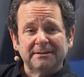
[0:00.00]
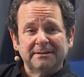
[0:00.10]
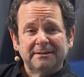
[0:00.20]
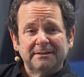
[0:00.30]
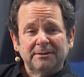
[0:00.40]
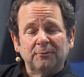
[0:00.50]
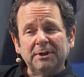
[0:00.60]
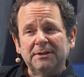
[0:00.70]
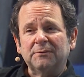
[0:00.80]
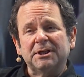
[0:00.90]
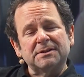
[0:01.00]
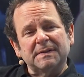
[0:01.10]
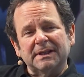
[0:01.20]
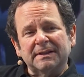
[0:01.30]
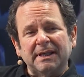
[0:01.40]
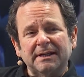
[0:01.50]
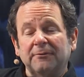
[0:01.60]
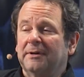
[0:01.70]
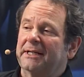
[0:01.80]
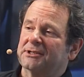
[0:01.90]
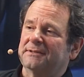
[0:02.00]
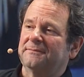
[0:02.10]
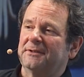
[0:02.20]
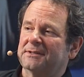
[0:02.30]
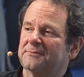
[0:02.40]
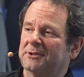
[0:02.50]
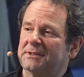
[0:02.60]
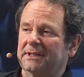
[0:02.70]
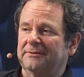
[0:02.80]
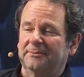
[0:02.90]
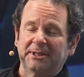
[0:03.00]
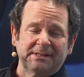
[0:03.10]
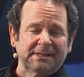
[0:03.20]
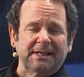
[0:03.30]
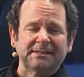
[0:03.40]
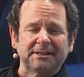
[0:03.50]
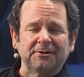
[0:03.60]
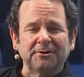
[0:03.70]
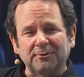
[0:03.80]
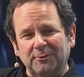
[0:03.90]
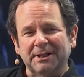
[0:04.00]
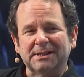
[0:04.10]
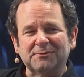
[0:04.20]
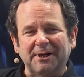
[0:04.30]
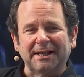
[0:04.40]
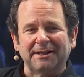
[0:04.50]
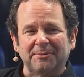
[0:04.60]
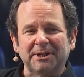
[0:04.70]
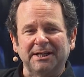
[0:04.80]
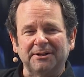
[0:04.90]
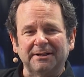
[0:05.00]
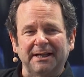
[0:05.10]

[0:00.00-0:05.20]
Yes. What, you, what did you think of that? Well, actually, first, would you tell everybody just in case they don't know what is Y Combinator, yeah.